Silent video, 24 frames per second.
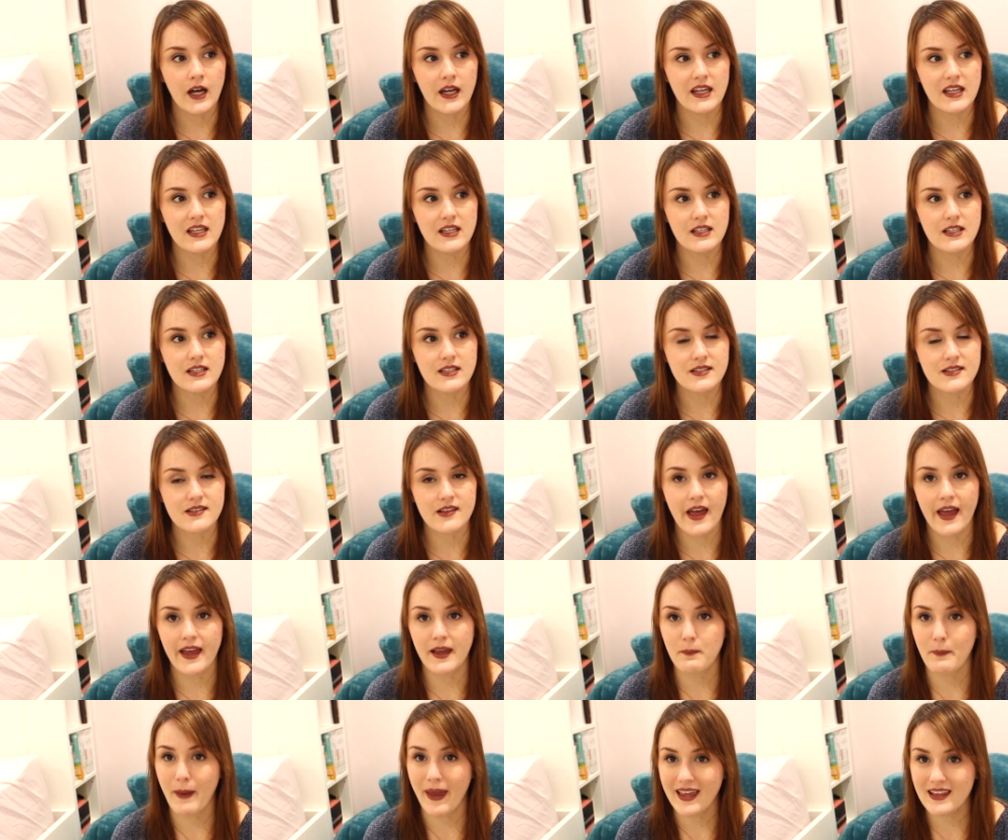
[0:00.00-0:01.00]
is
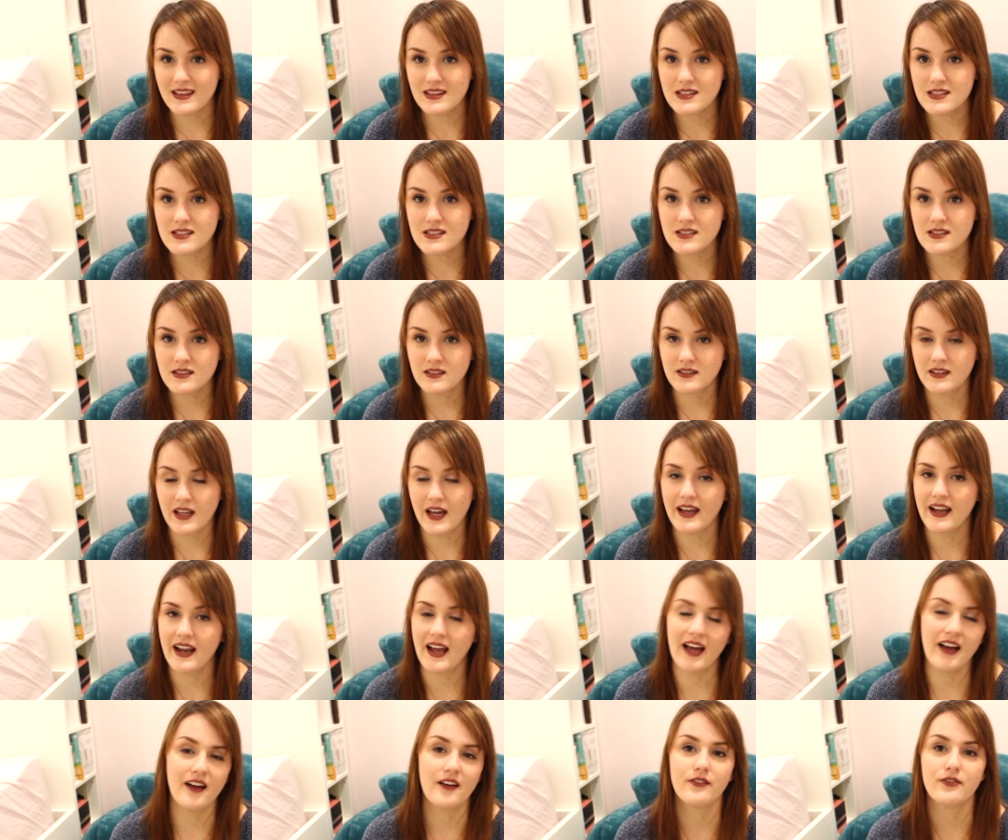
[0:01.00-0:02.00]
like pens that
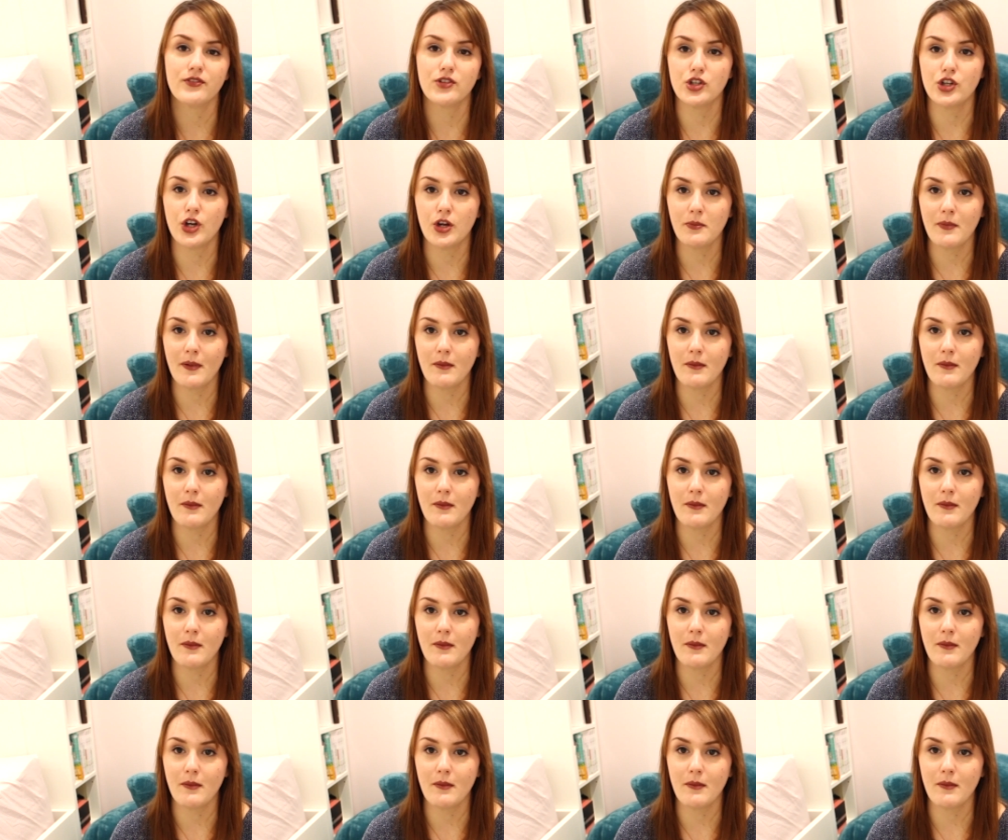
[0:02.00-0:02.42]
have, you know,